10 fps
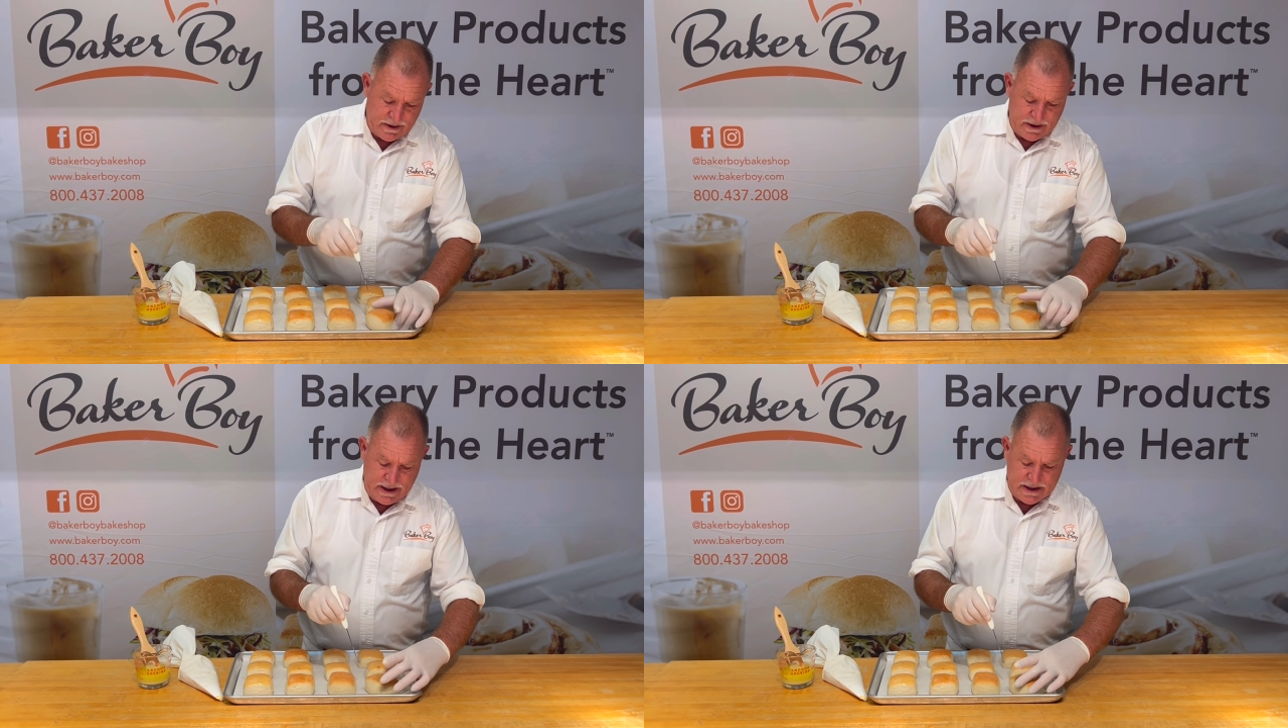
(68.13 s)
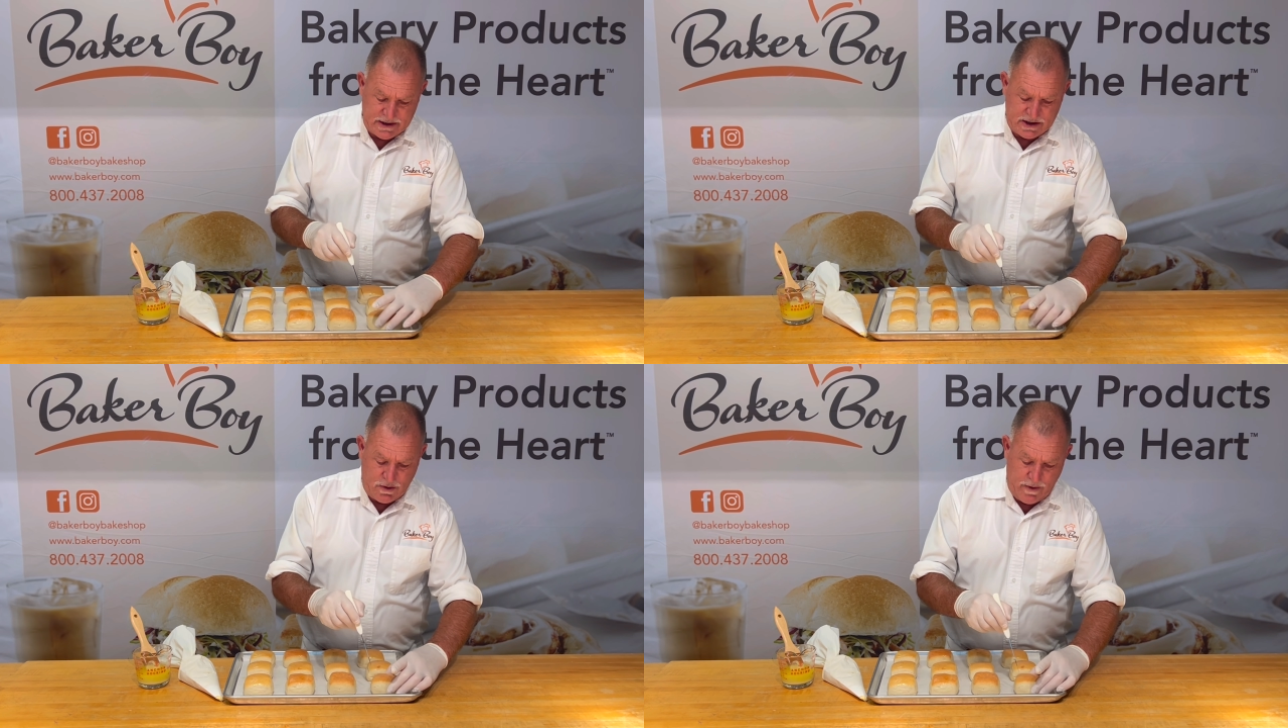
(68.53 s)
in a
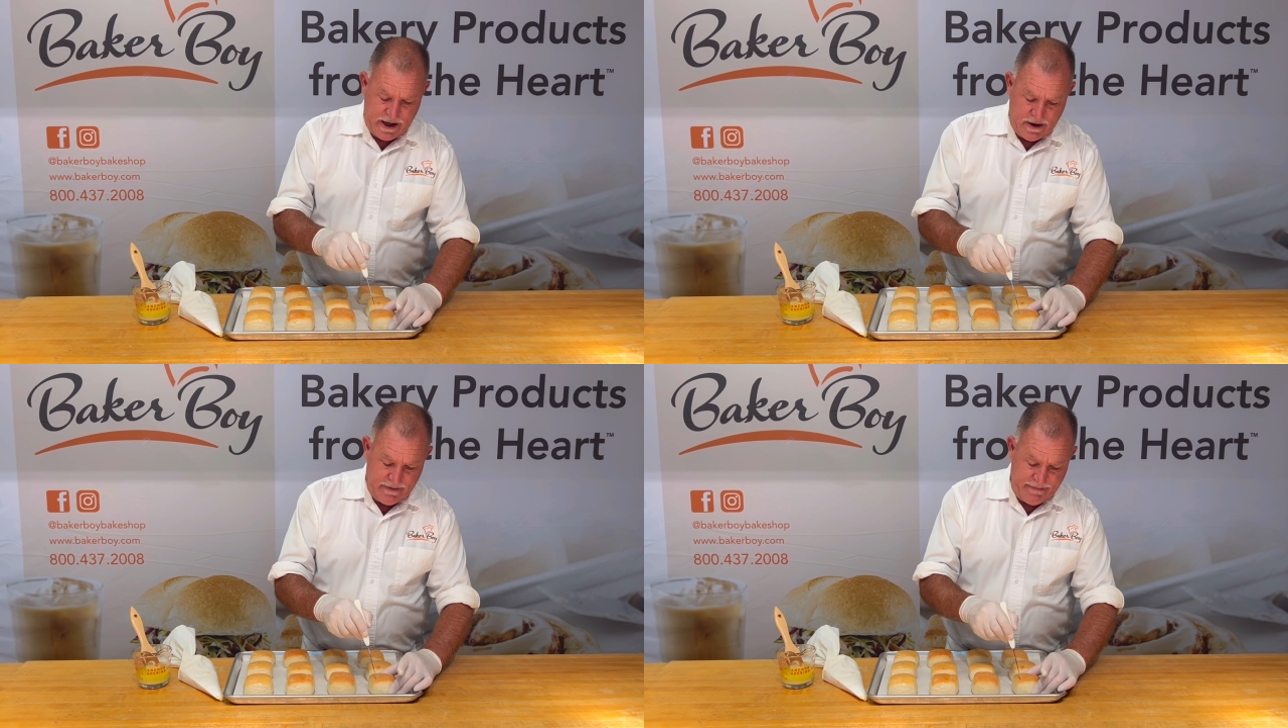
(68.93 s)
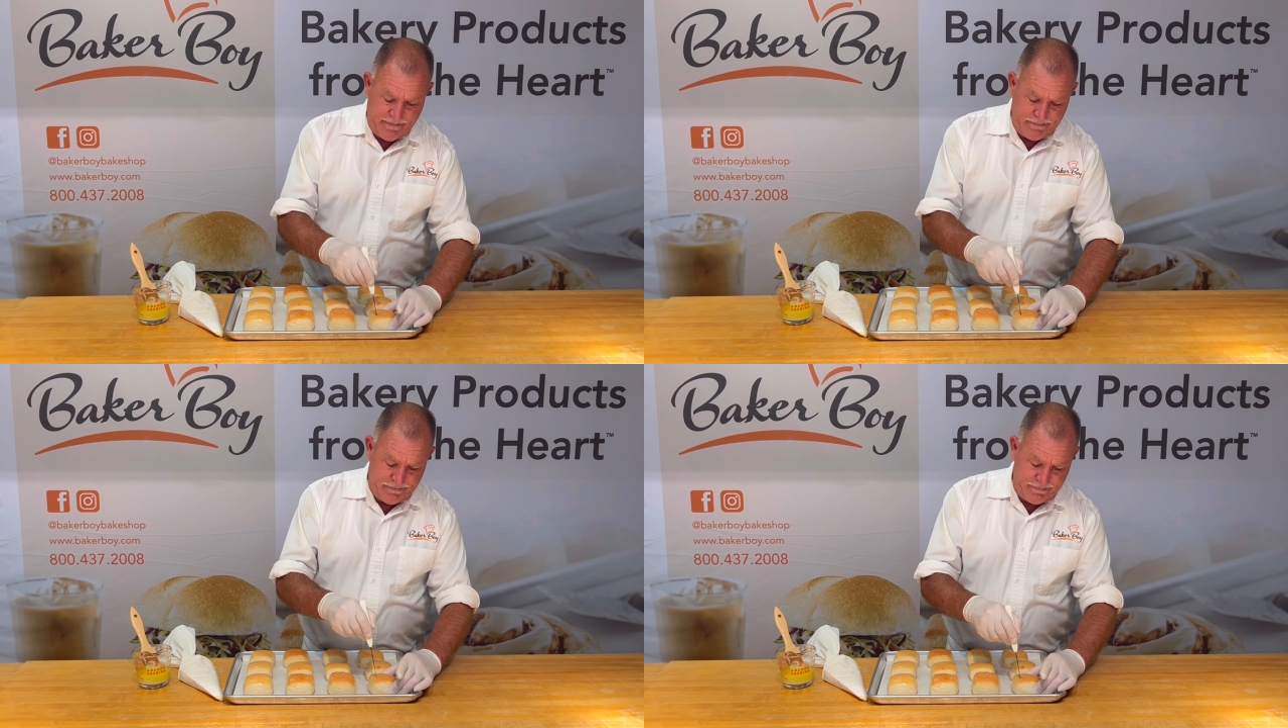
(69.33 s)
square
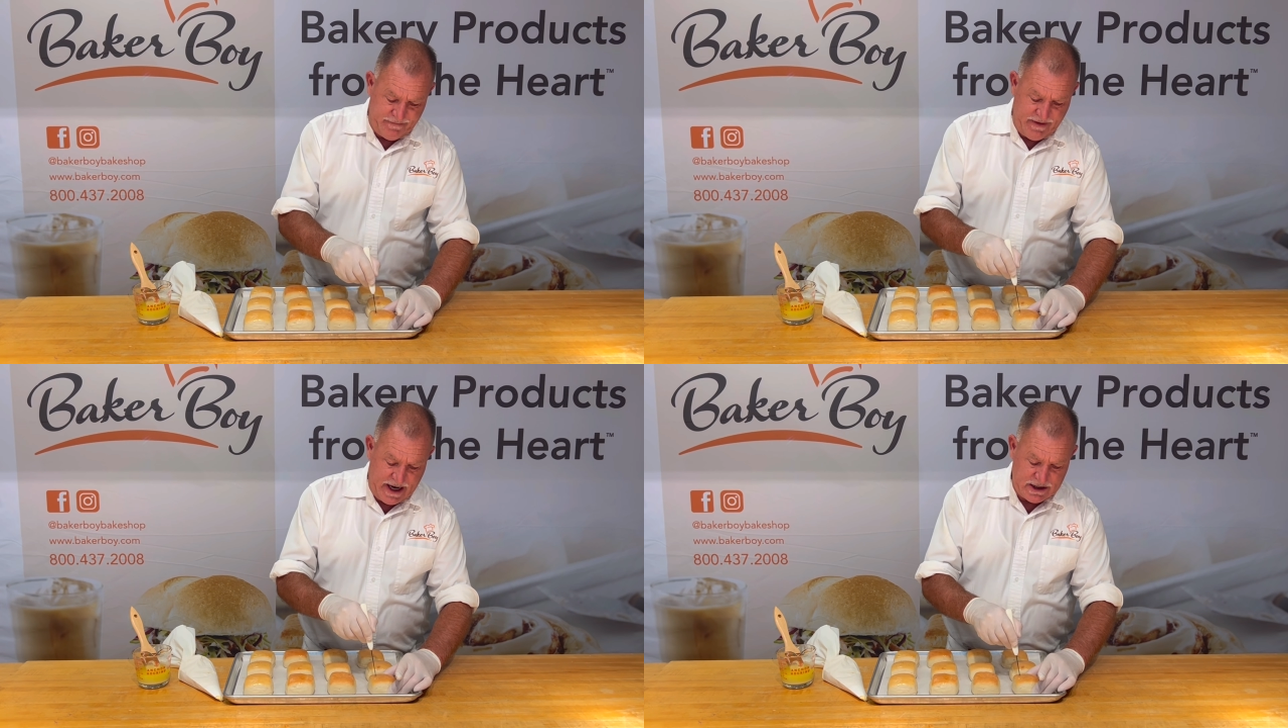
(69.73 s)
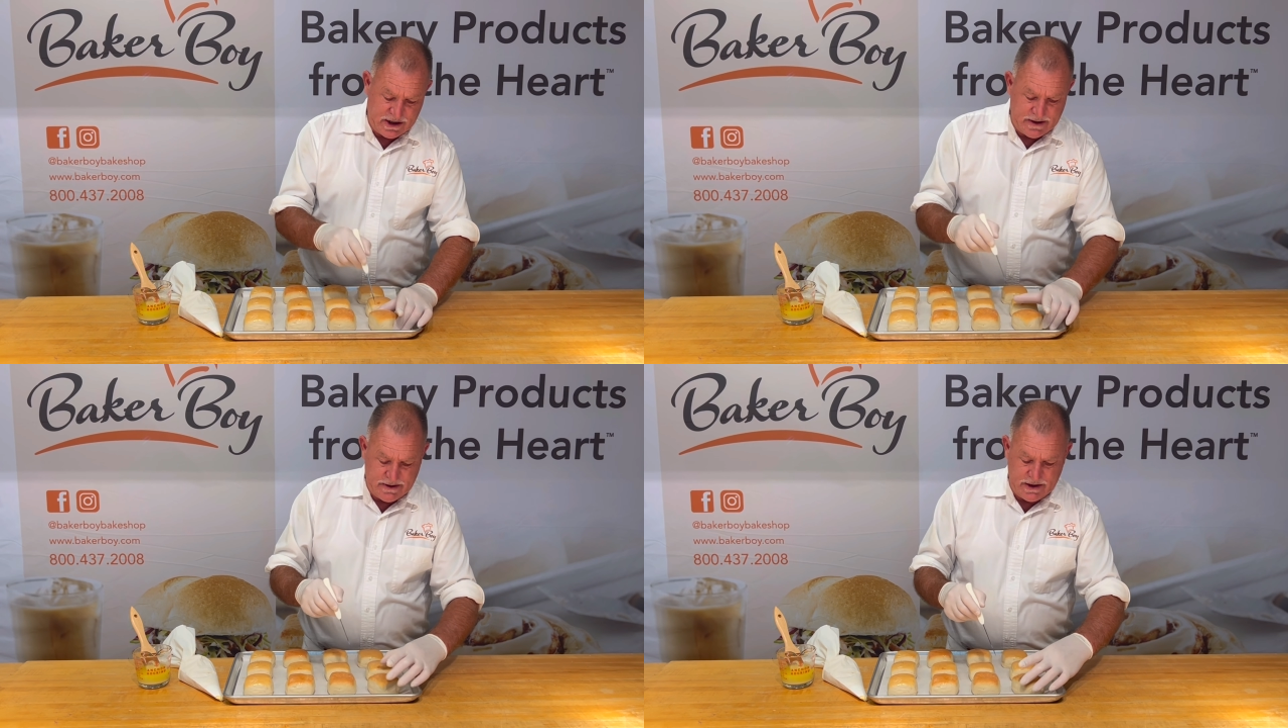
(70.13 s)
fashion,
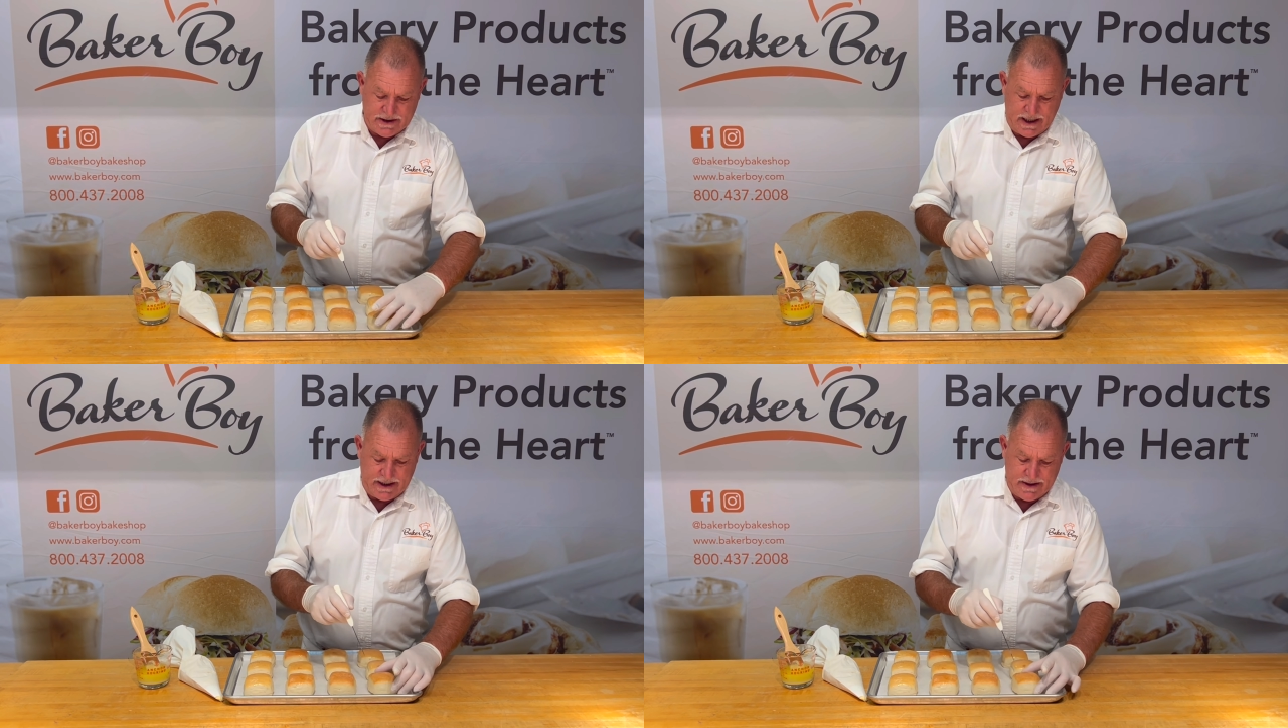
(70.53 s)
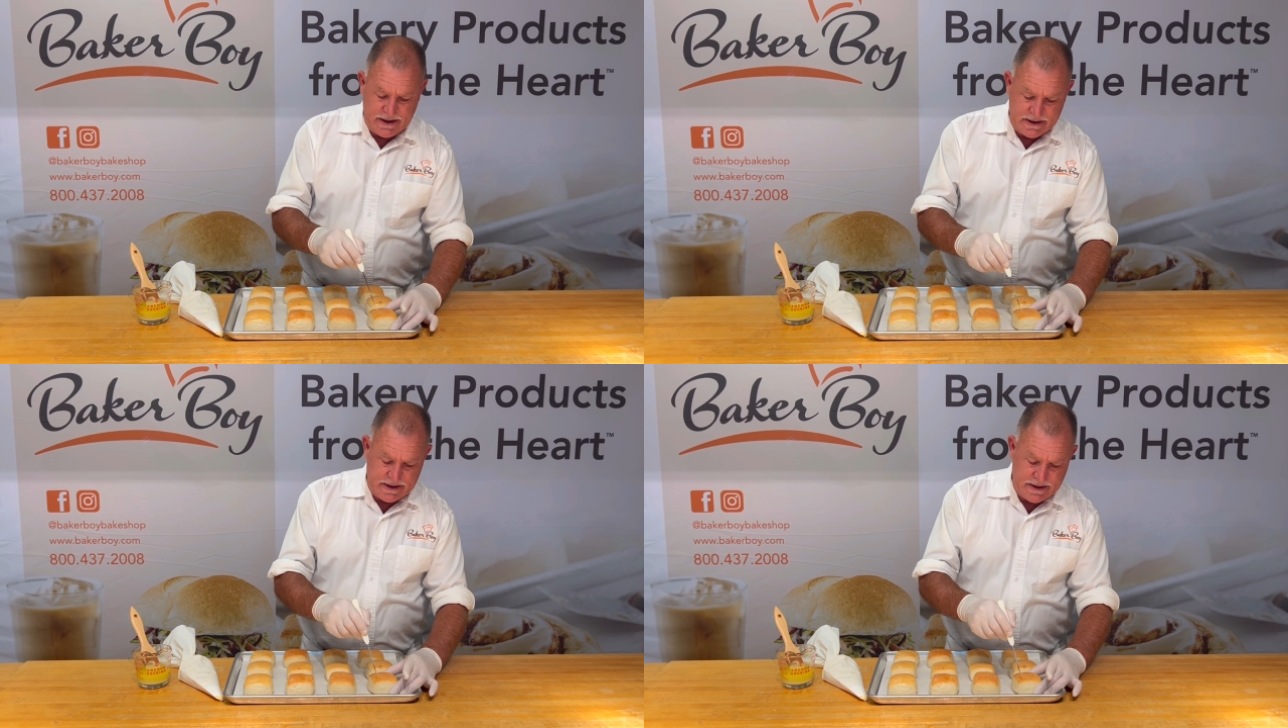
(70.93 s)
just like
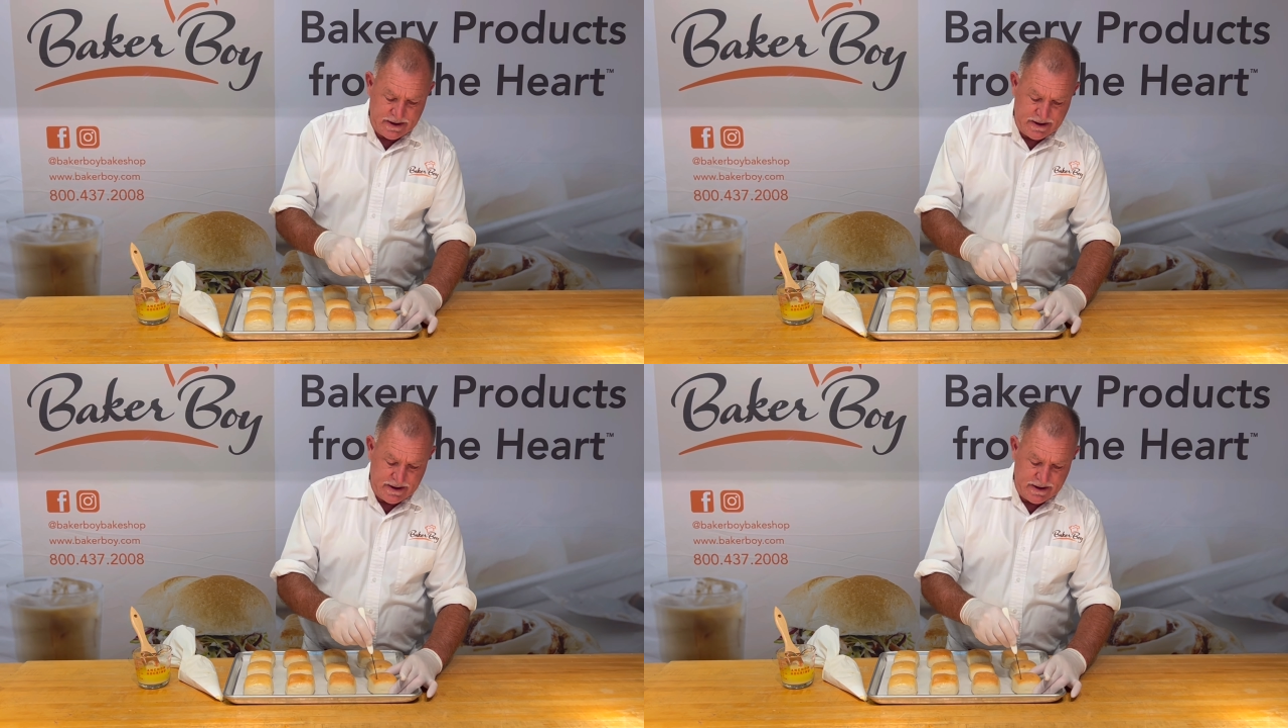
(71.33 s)
this.